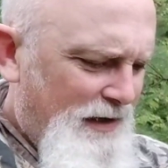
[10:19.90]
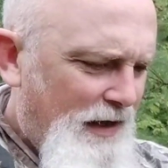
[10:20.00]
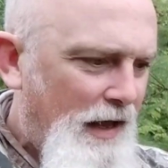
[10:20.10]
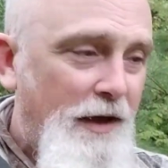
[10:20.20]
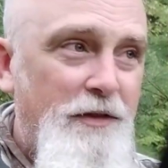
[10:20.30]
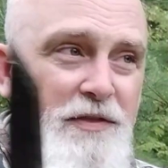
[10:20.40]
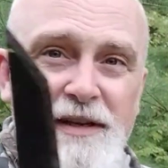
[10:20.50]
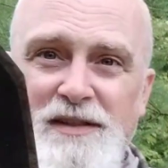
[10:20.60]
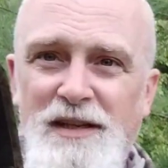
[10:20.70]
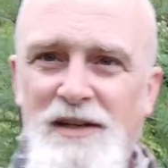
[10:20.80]
Other
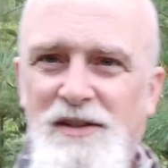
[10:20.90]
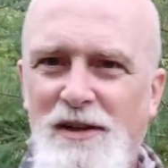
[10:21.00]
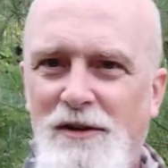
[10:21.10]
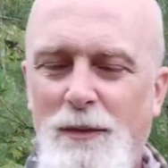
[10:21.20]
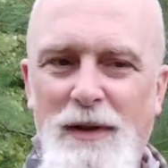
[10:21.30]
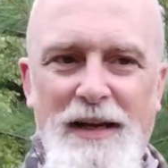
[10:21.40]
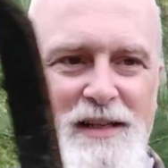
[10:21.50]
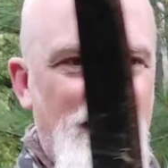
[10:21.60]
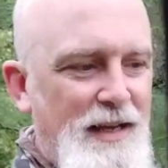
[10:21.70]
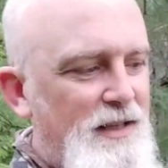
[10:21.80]
things to consider: the blade
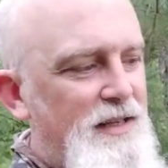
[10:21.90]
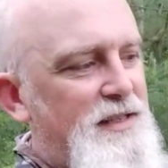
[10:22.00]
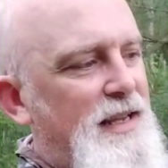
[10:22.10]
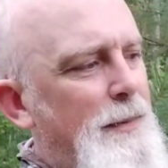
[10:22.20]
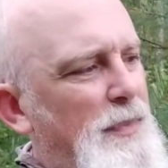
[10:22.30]
is likely to skip,